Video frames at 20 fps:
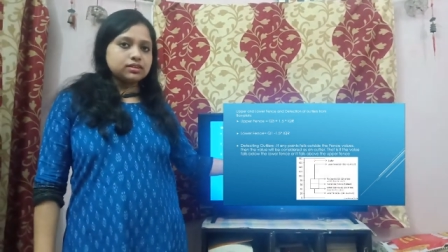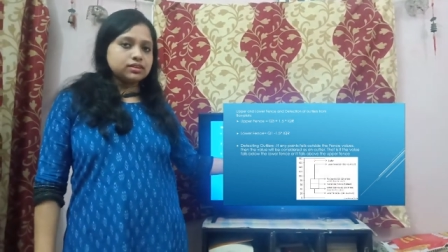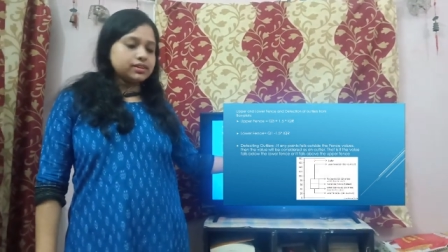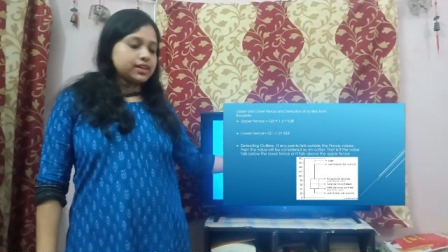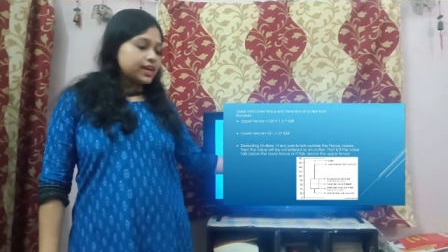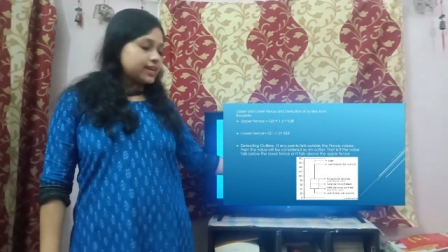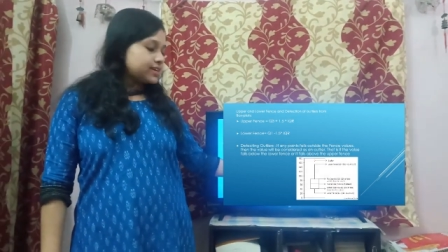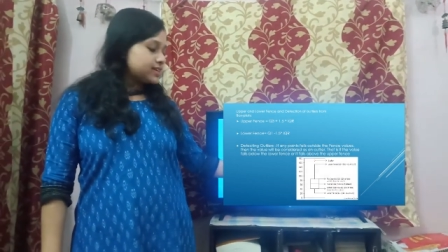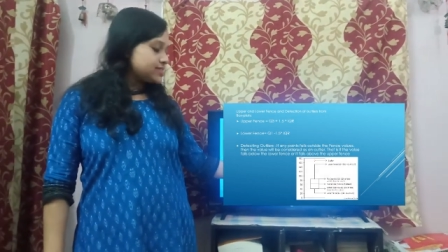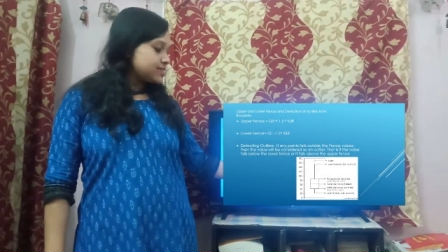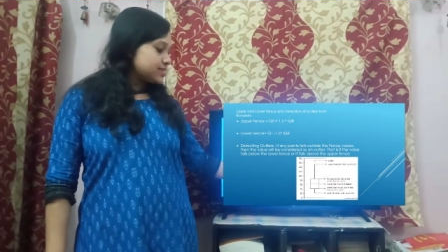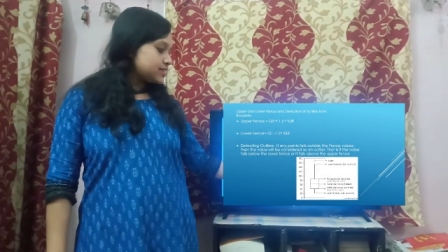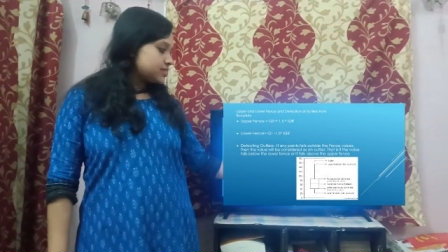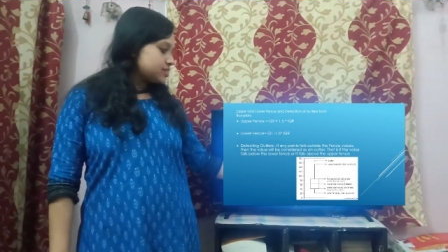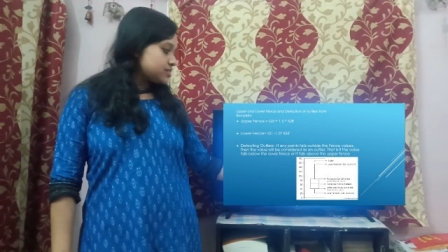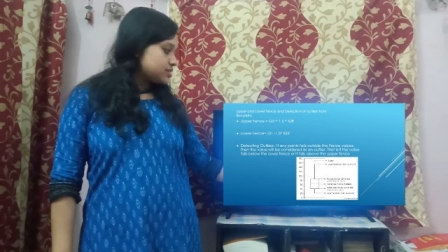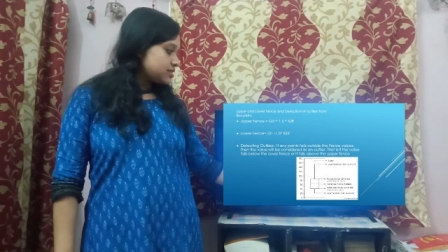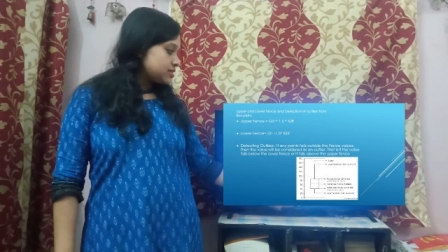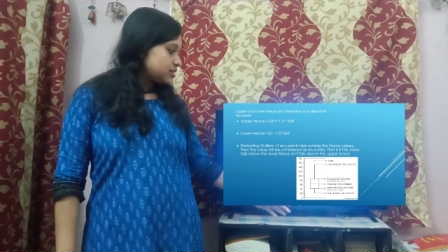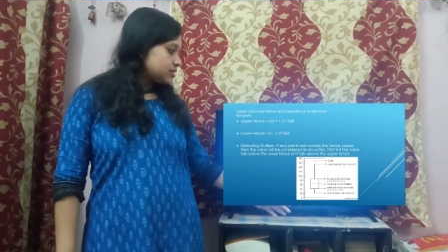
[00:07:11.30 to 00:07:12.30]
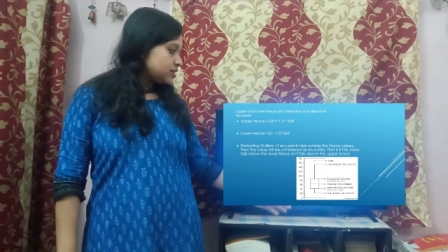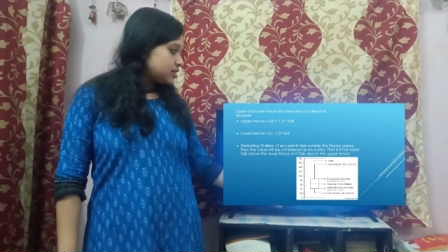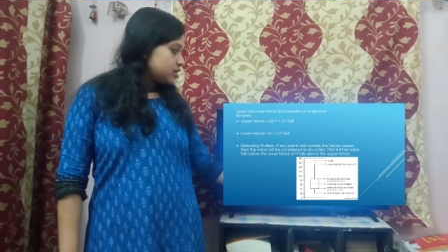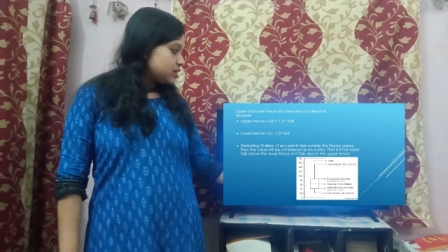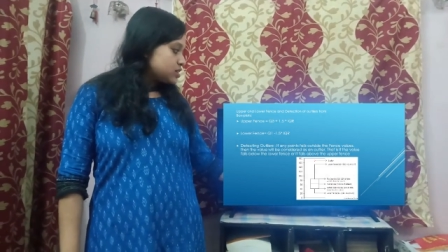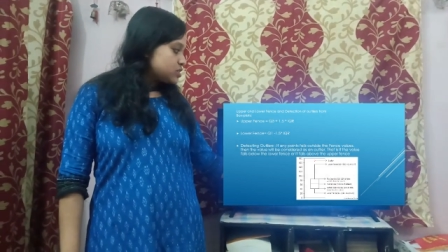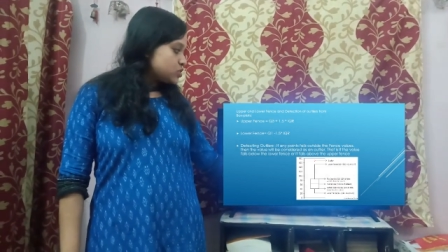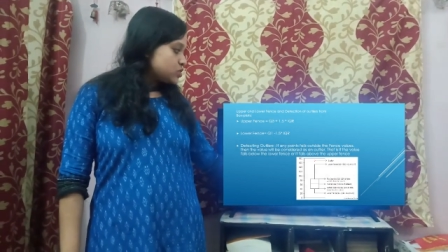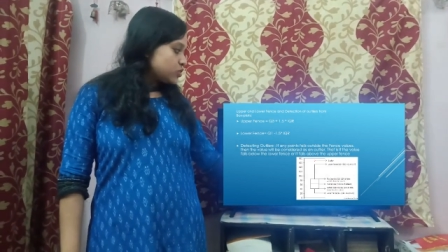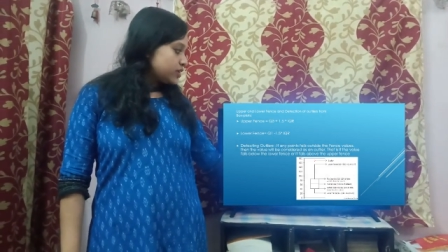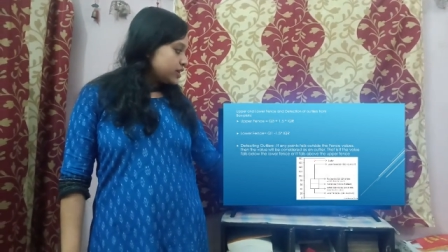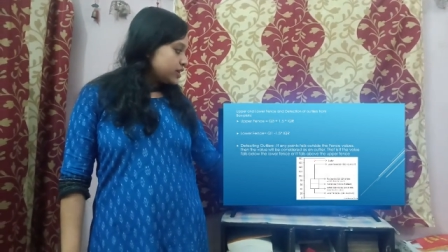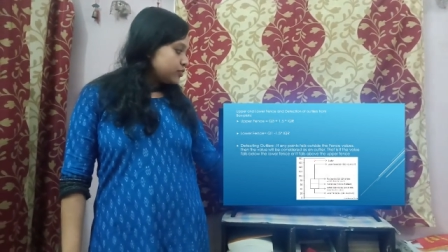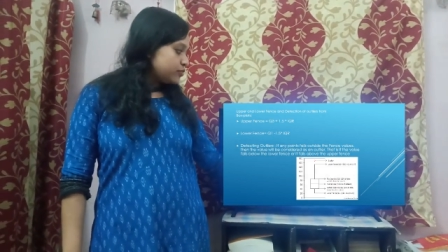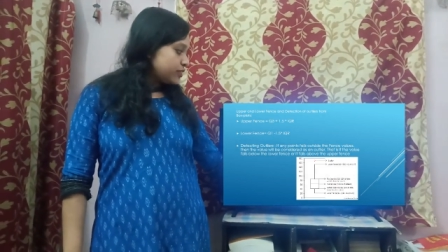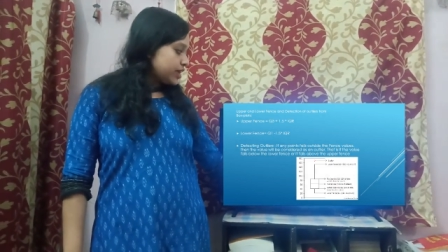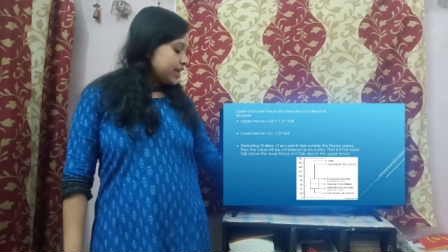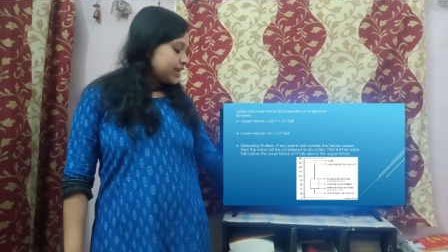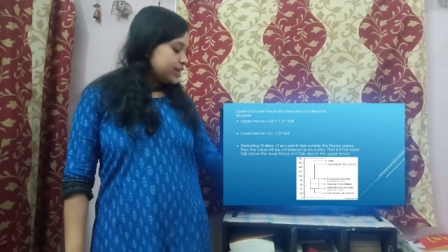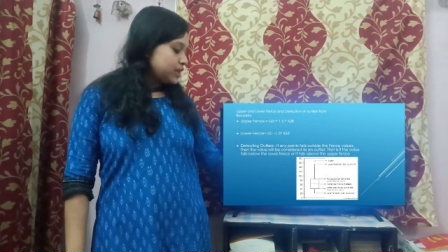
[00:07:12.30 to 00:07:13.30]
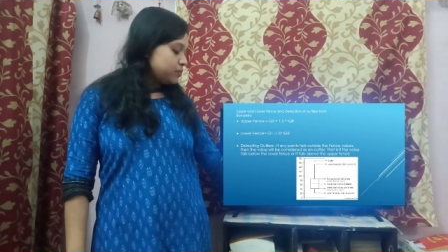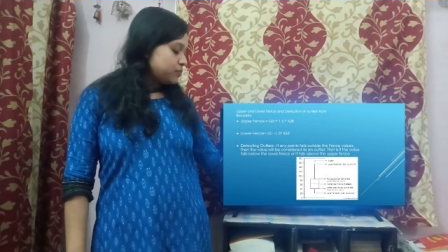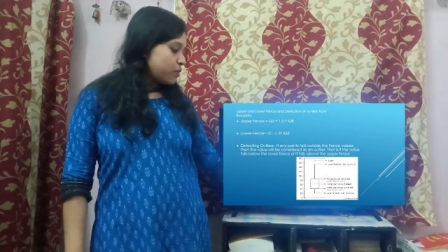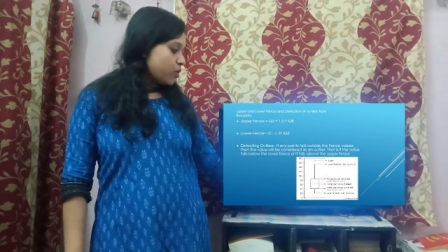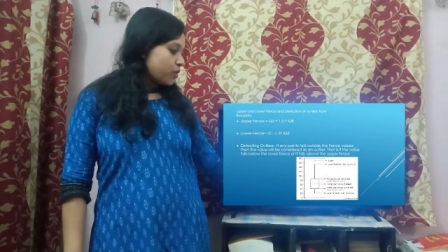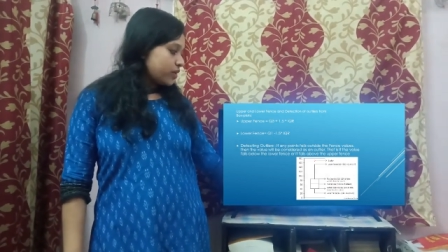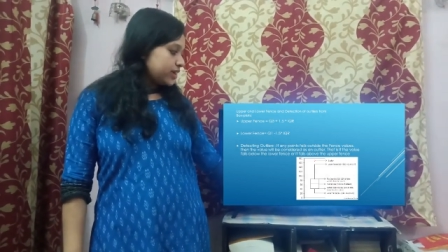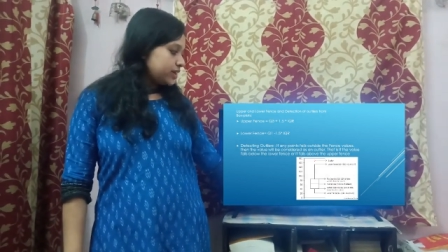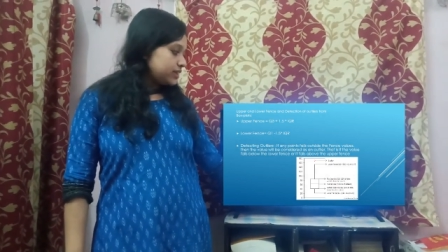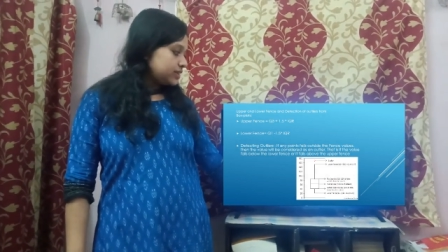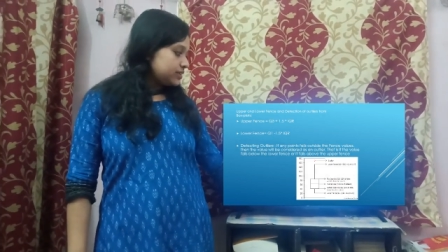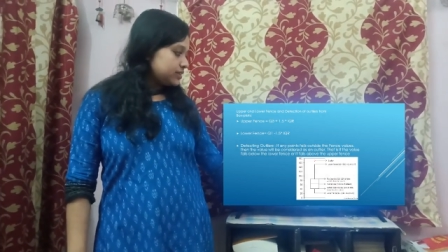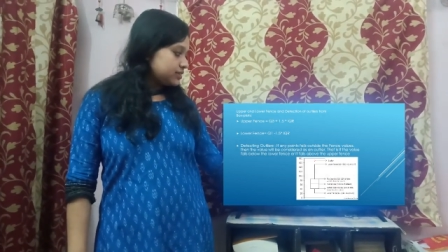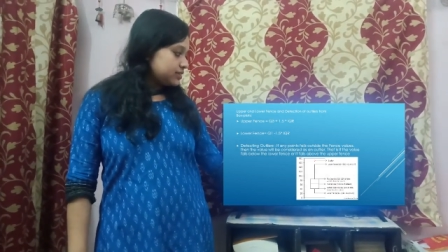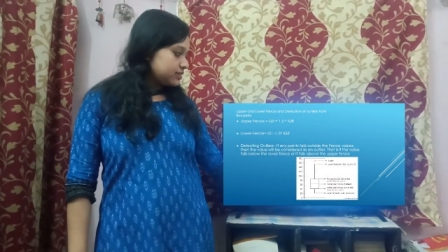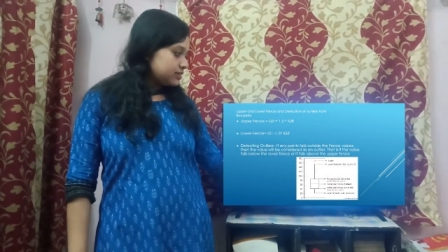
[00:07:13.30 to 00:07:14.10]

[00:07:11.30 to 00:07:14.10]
data set. So, if any point